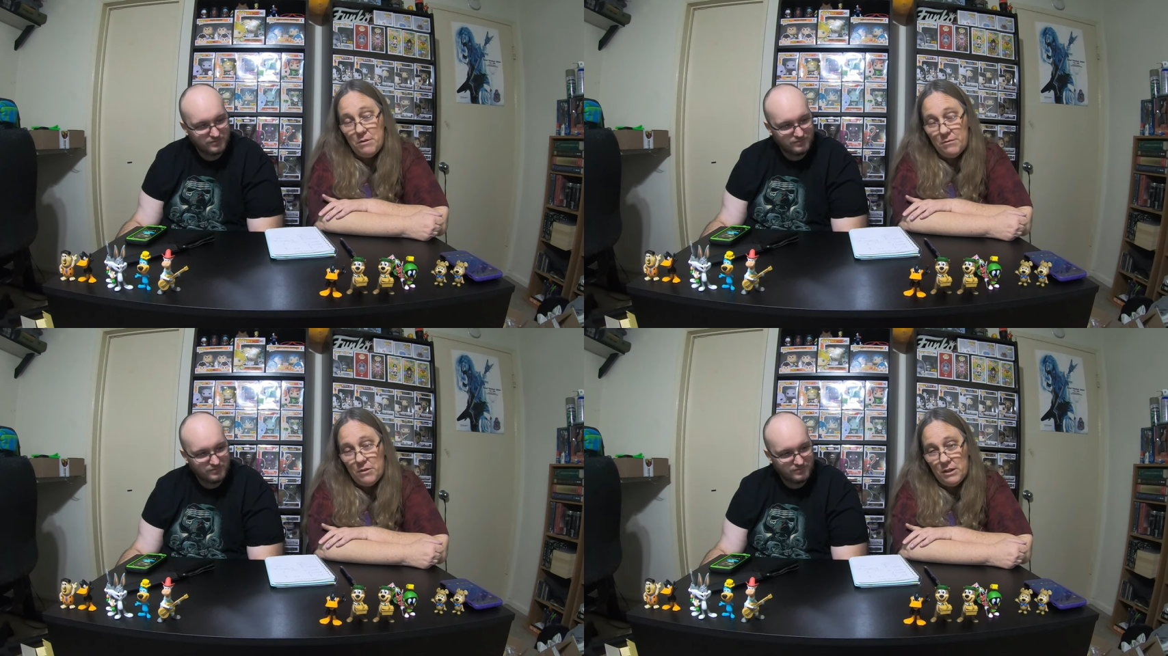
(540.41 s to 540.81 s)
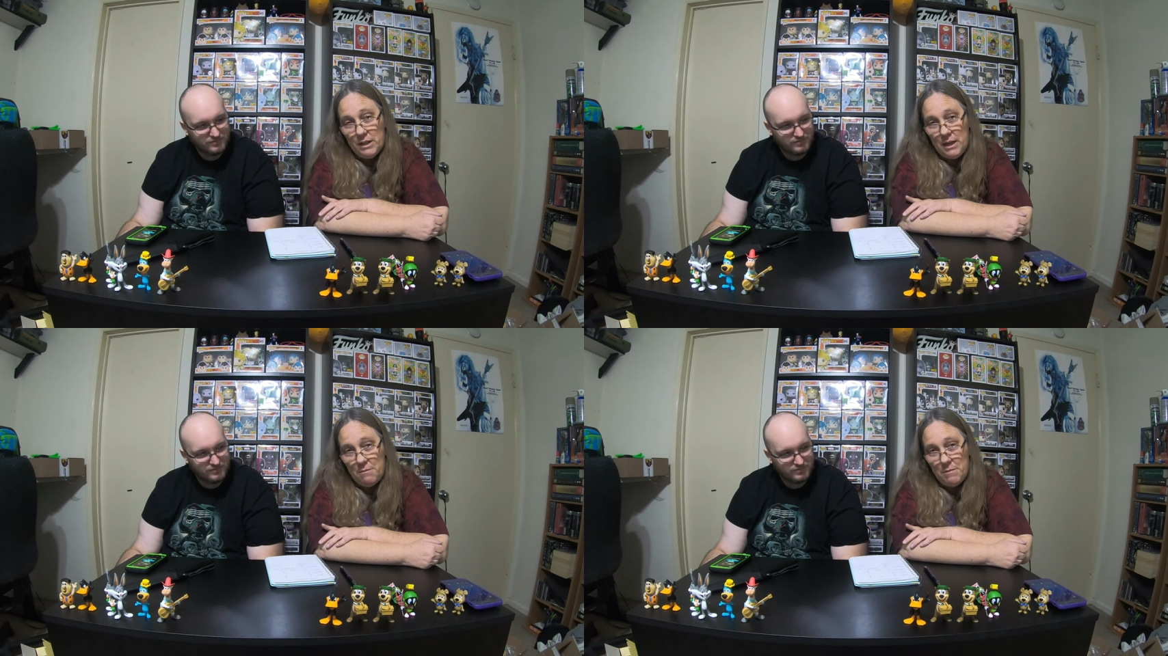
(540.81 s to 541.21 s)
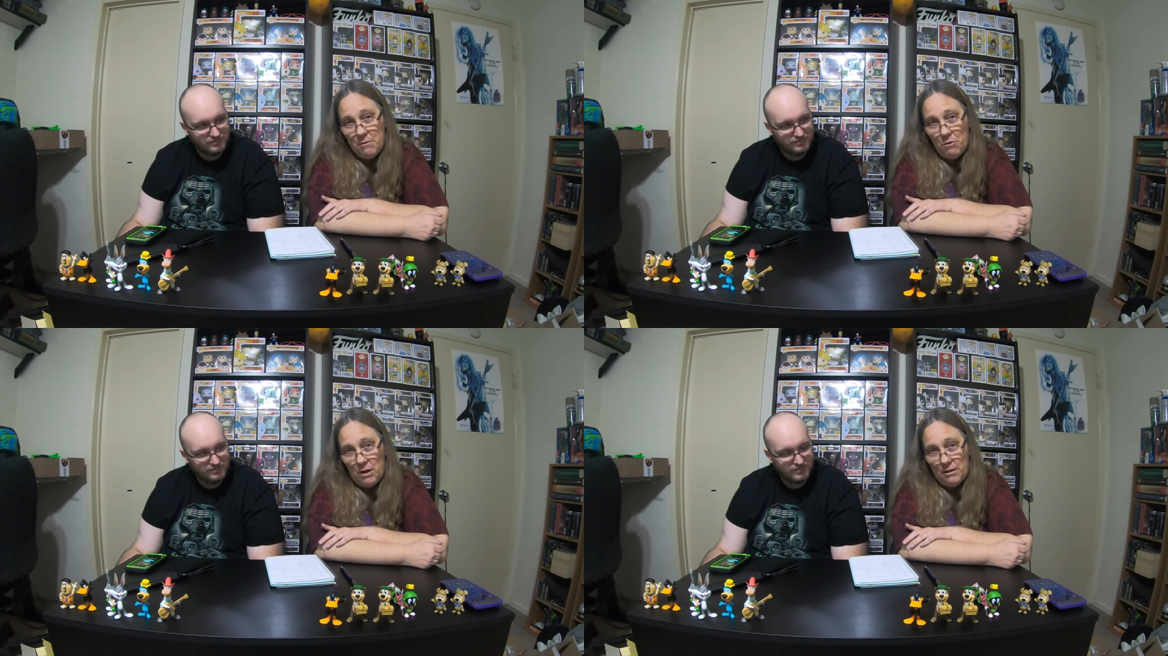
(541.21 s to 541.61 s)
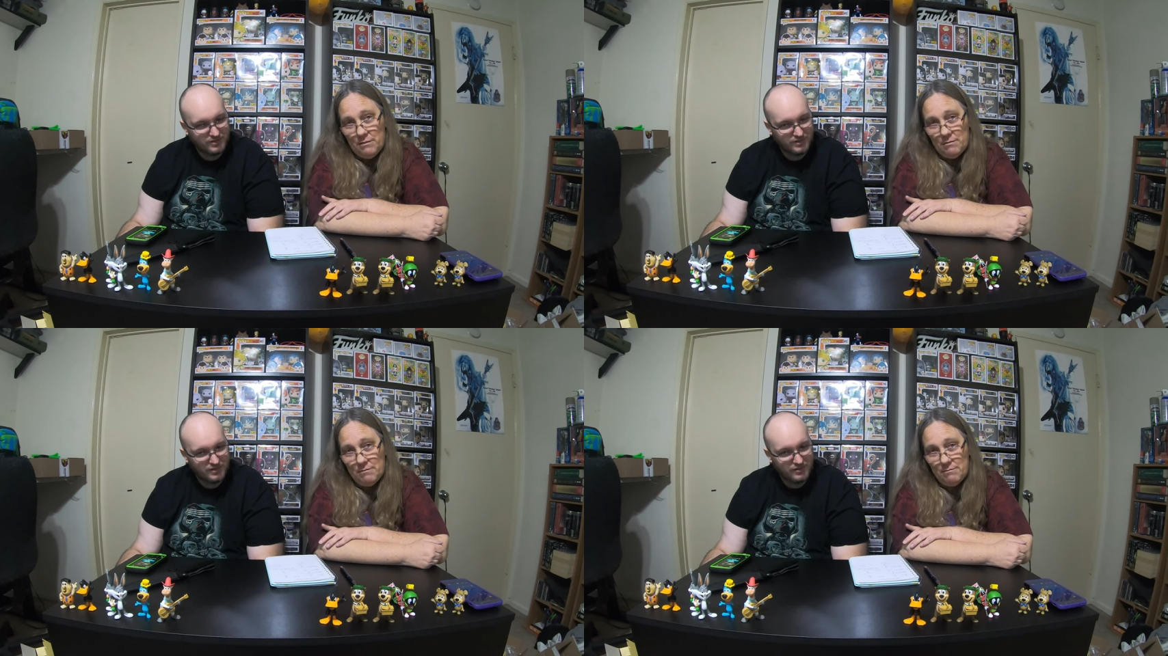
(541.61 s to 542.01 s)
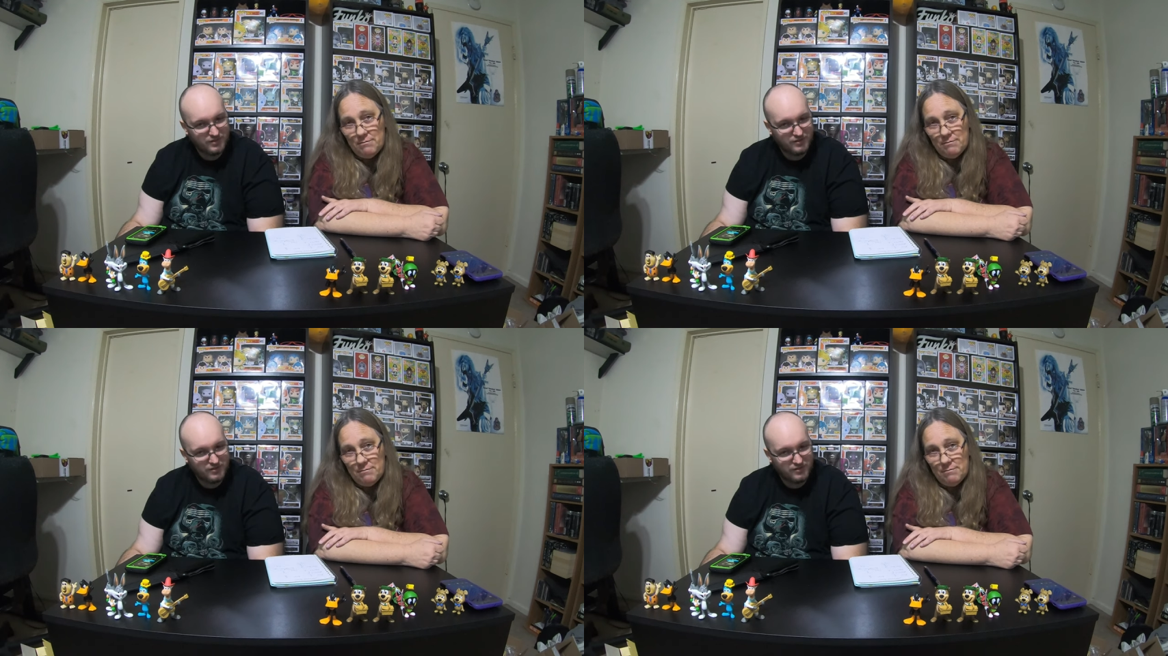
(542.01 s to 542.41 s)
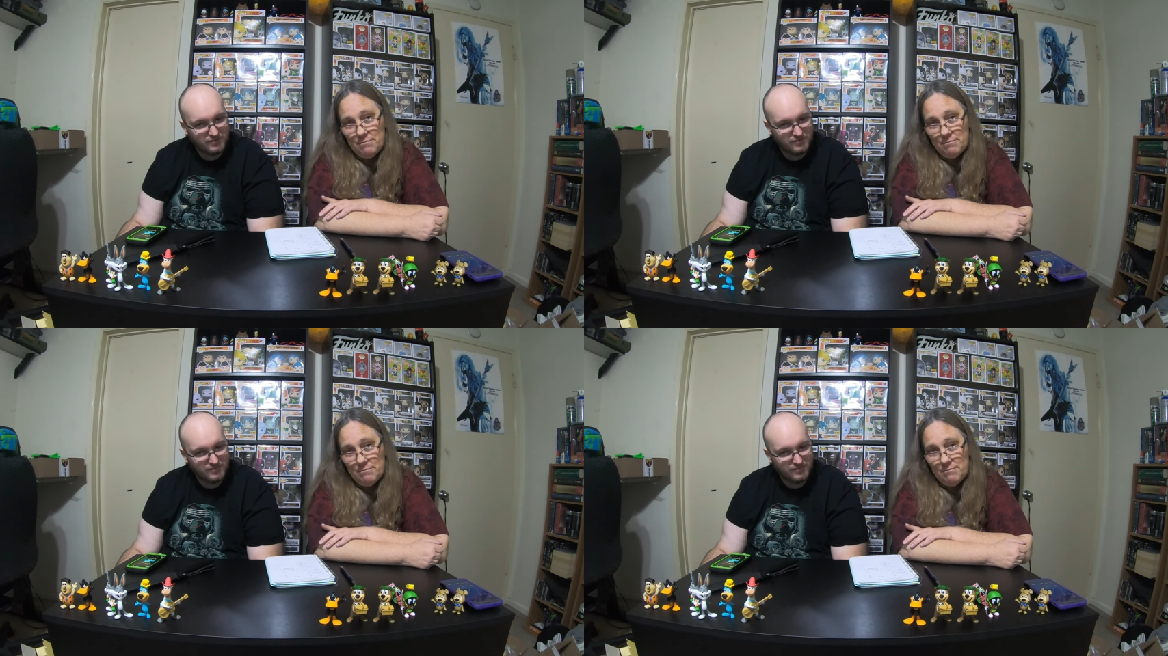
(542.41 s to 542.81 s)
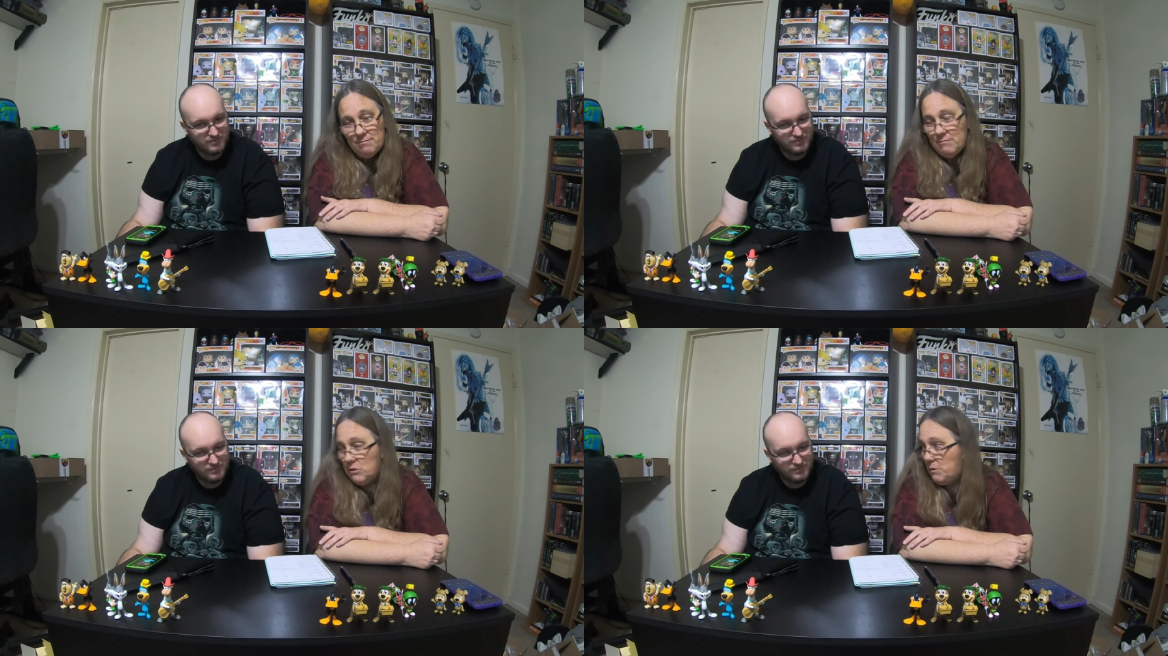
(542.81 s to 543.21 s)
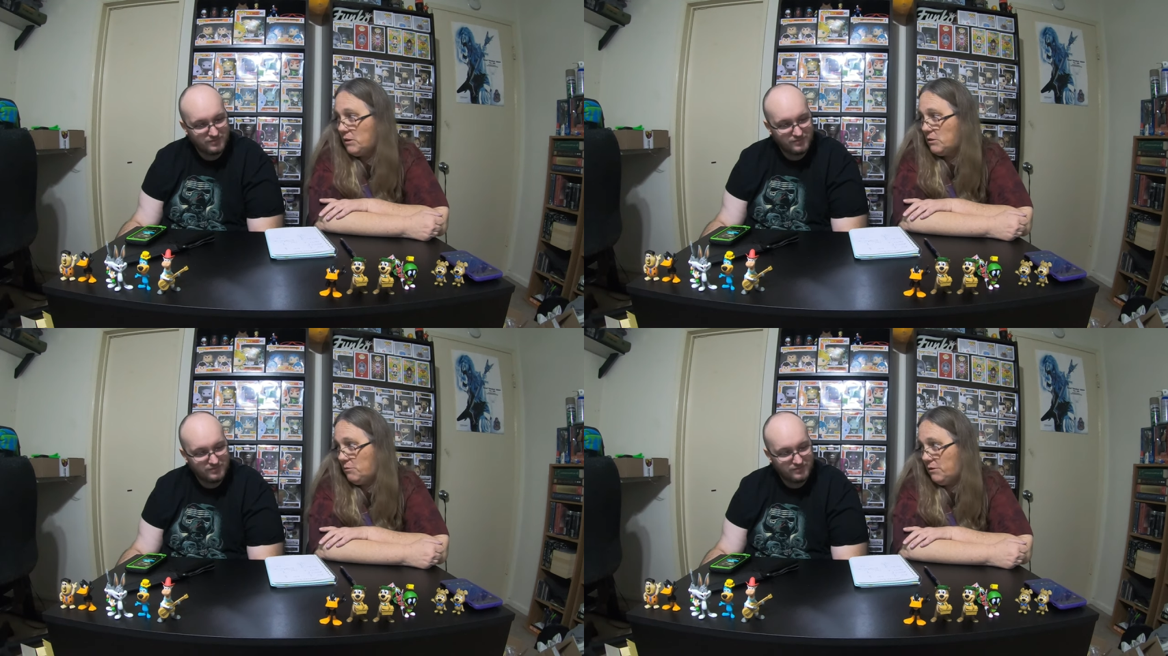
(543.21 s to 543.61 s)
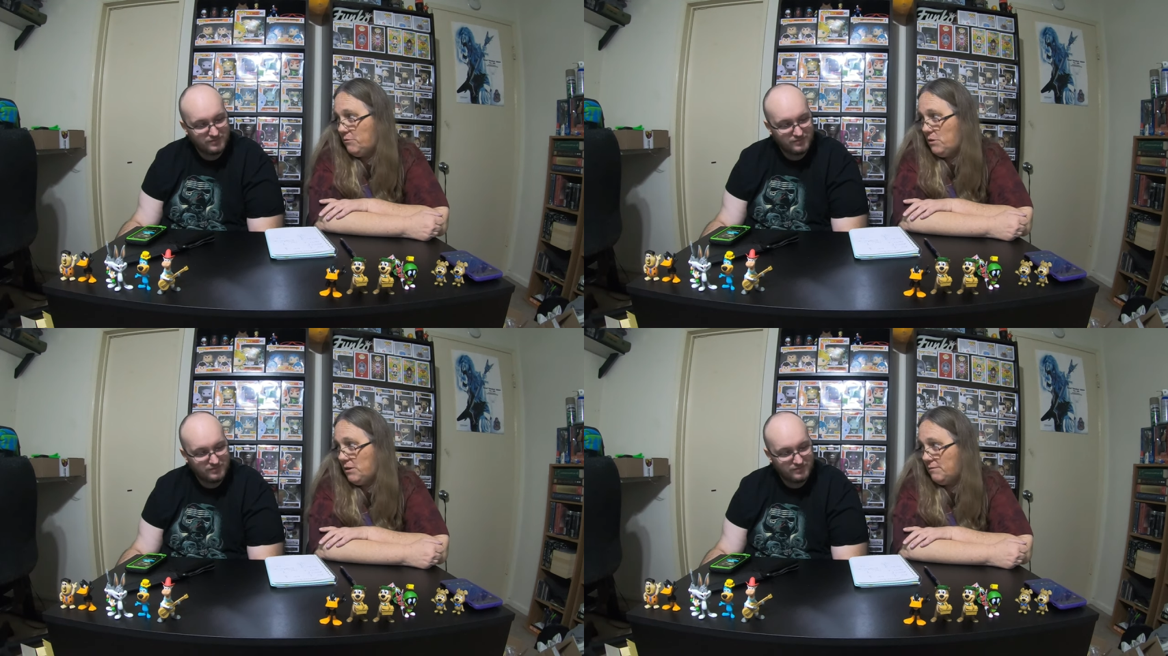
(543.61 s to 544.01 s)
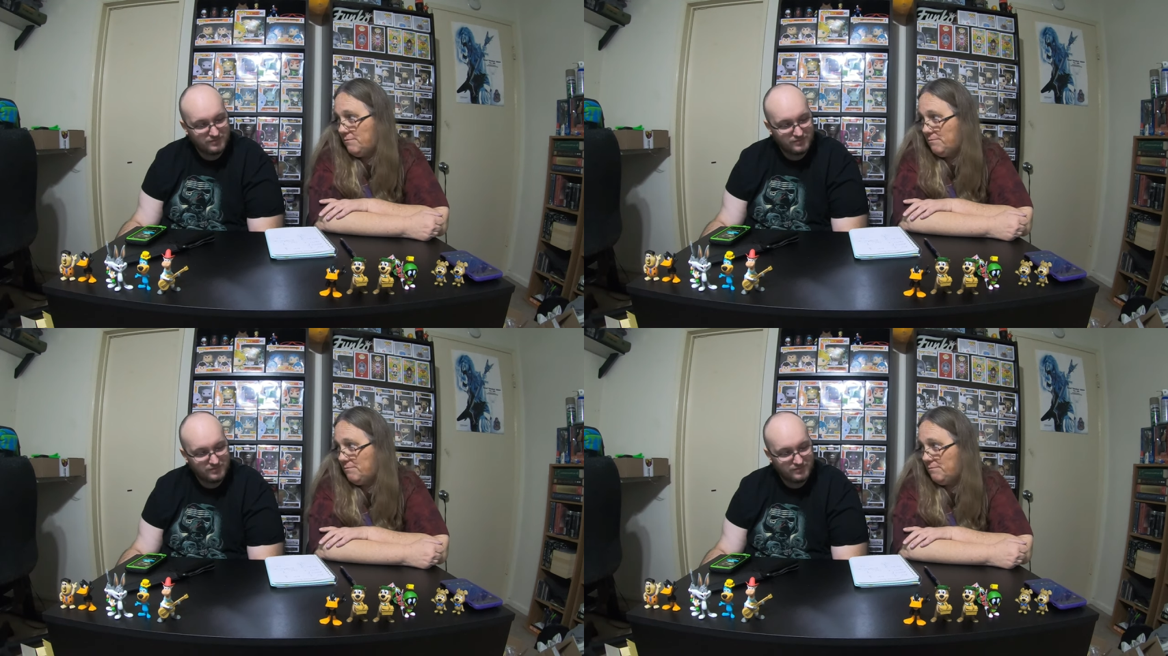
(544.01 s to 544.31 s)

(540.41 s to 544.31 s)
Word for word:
Speaker 1: would have only gave me one, Spectre would have won.